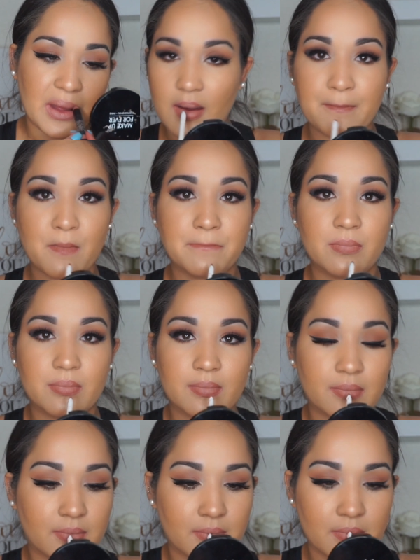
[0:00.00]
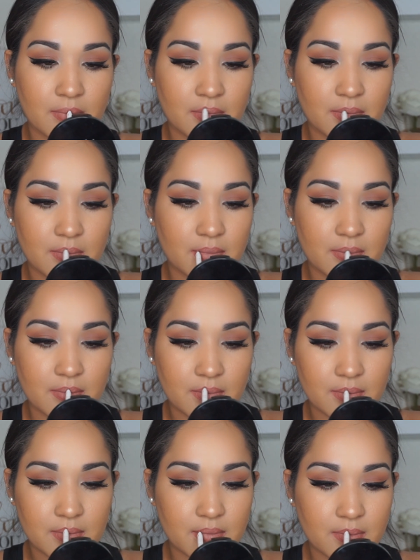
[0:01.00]
and I'm defining my lips with the
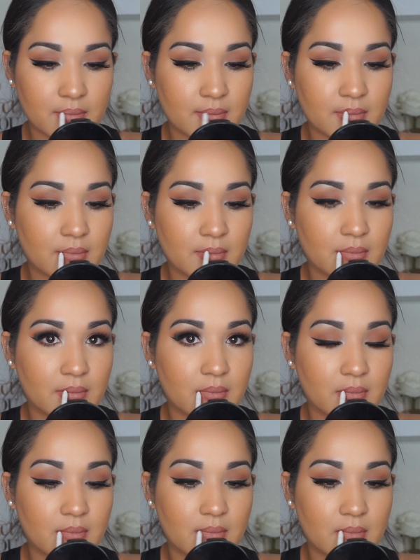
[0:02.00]
curvy lip liner, and I top it